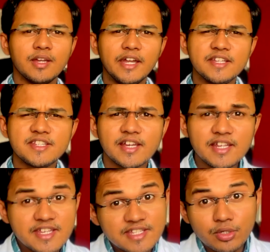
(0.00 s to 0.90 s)
It is really
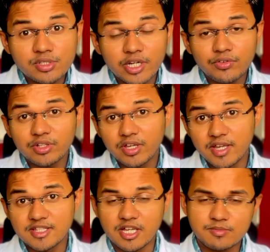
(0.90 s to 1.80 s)
easy to study for theory
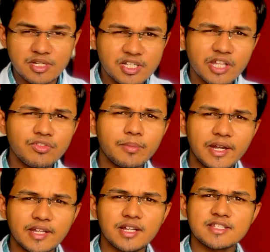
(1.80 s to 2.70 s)
exams, but studying for
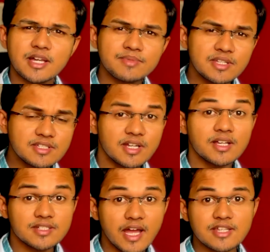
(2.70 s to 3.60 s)
practical exams is
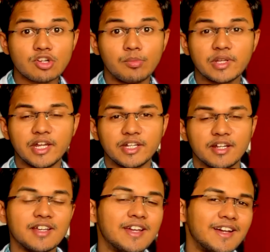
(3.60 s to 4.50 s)
just as
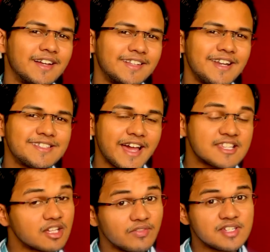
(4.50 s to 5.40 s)
complicated. Let's,
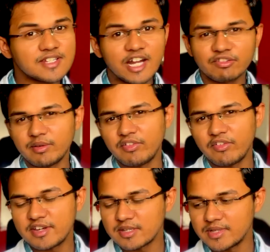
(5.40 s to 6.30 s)
as always, start with our
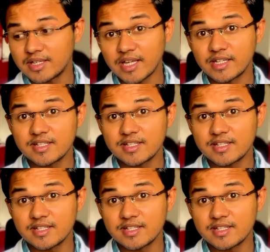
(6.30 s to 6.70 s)
favorite subject that